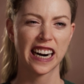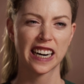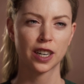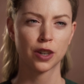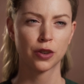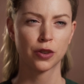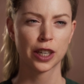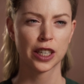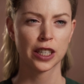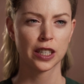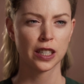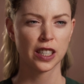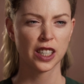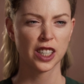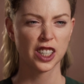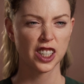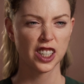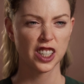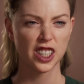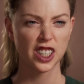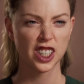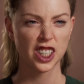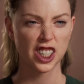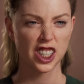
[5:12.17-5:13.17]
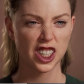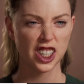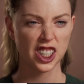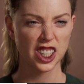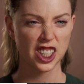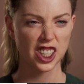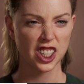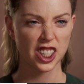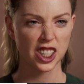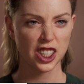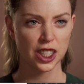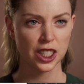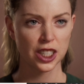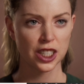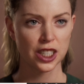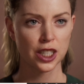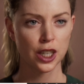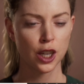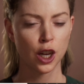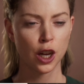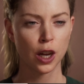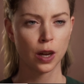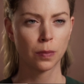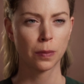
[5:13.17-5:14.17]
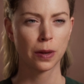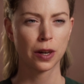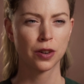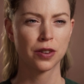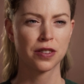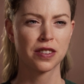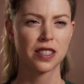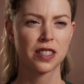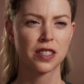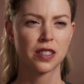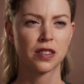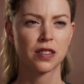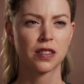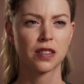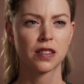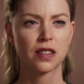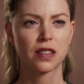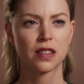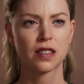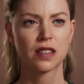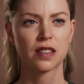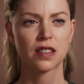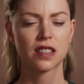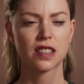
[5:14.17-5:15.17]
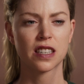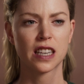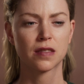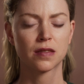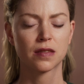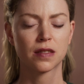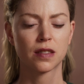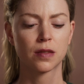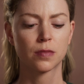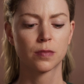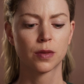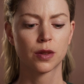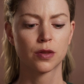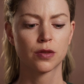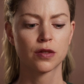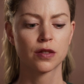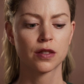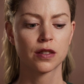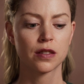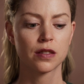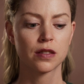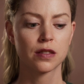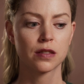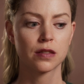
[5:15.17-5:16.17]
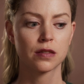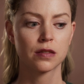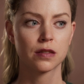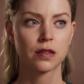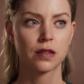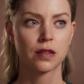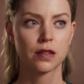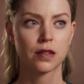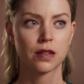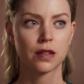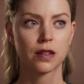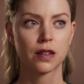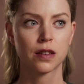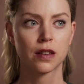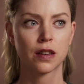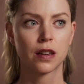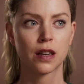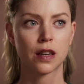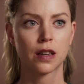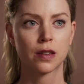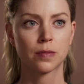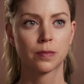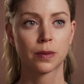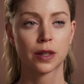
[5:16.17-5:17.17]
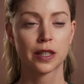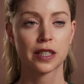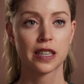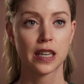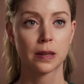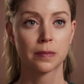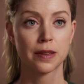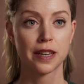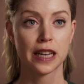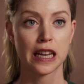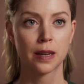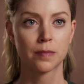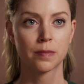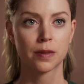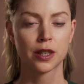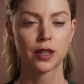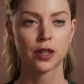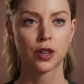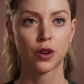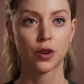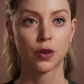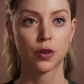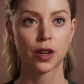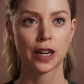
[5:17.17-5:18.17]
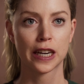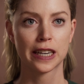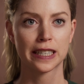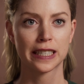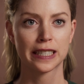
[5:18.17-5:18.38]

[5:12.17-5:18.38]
So let's go back and switch back to 30 frames per second and say done.